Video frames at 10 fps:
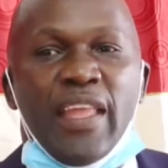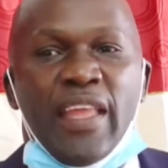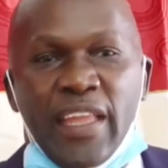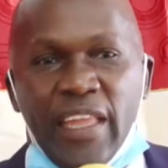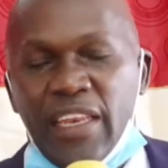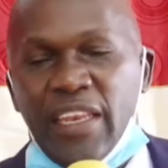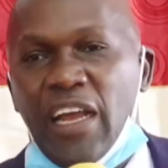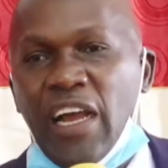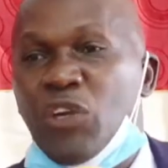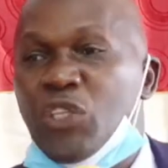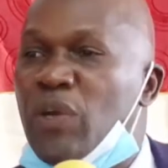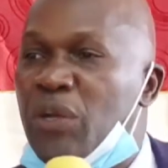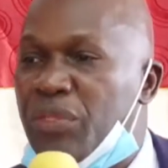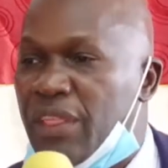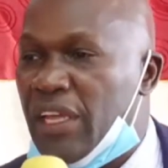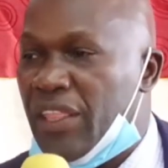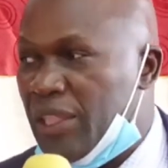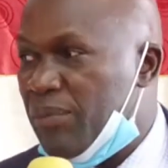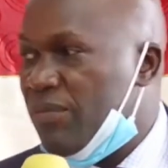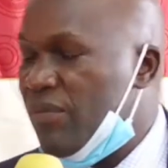Again, I also want to thank
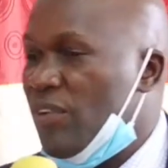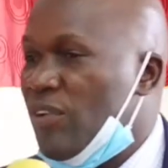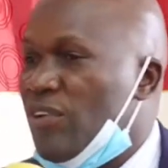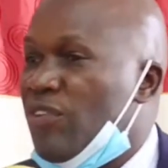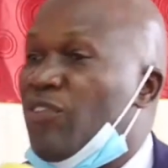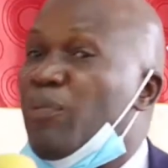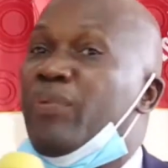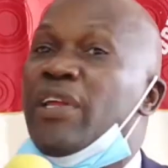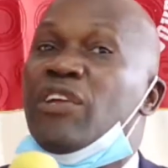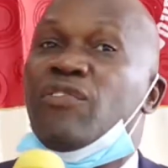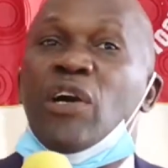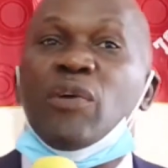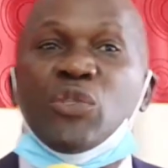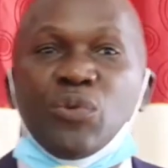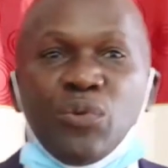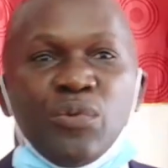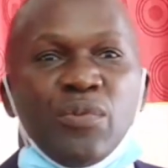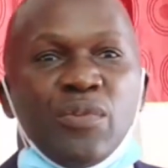them for praying for our school.